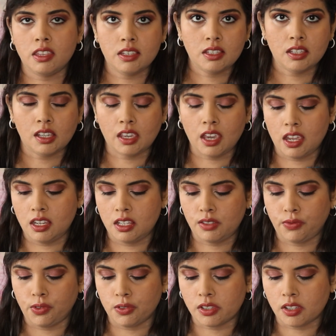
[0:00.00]
this again is
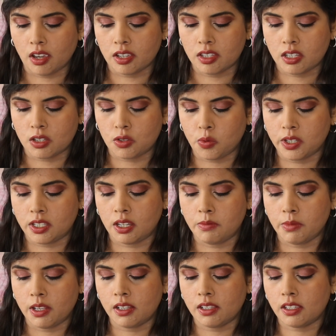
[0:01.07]
full-sized at 20
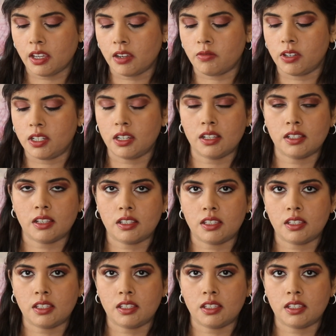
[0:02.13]
mils and retails at